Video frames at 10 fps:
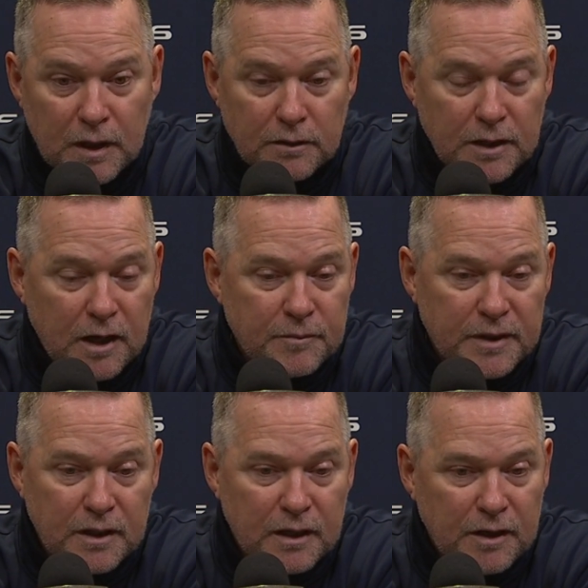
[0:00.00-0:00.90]
Yeah, I
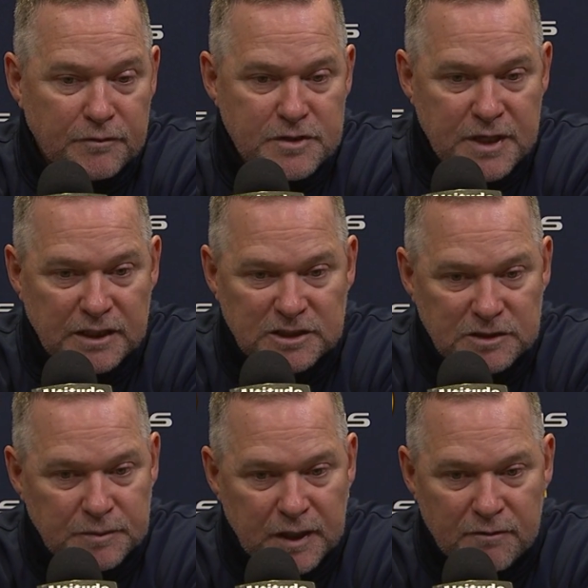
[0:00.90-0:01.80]
mean, every chance
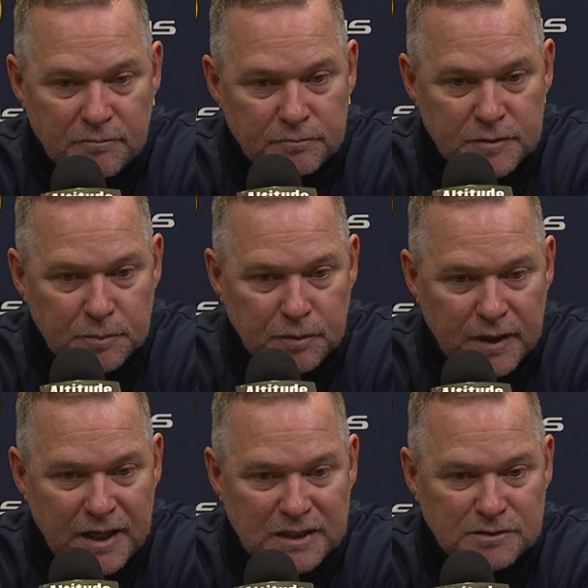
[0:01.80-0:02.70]
he's been given to
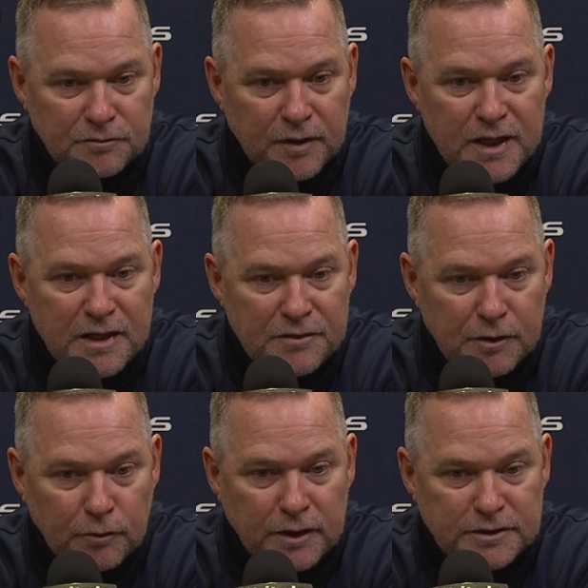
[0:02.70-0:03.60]
play as of late, I
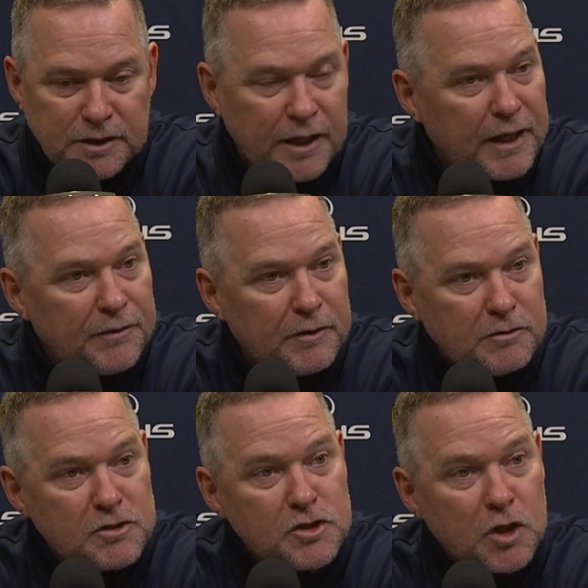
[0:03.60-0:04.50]
think Reggie's gone out there
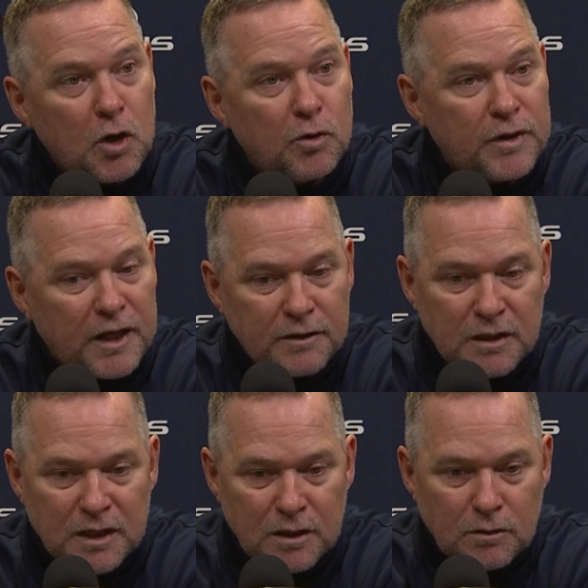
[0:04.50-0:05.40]
and shown that
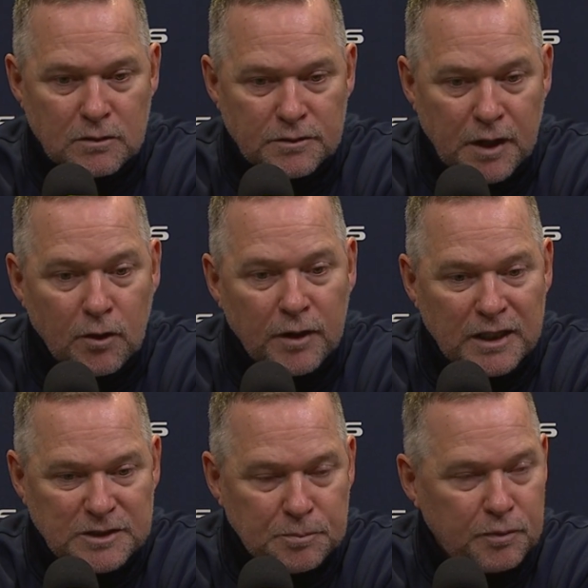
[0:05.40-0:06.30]
not only
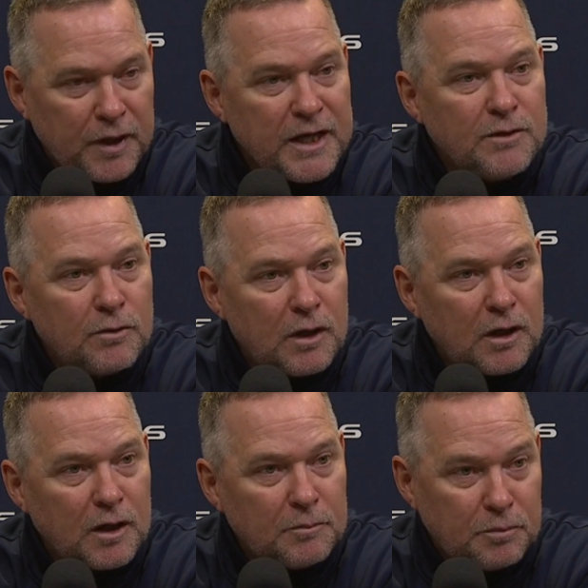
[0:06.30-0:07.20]
has he played
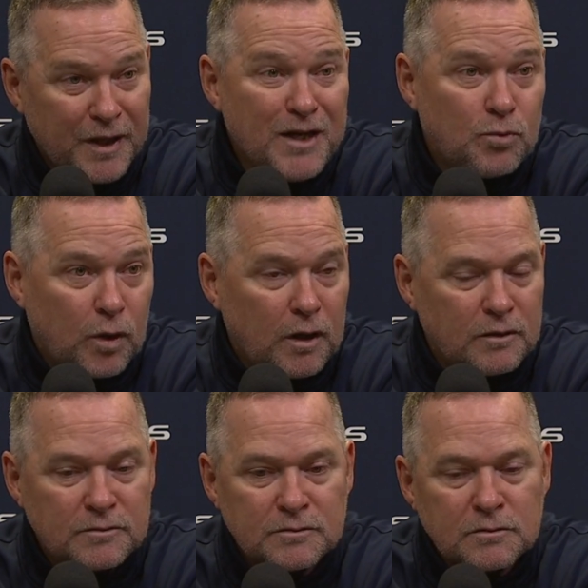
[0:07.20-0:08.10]
well,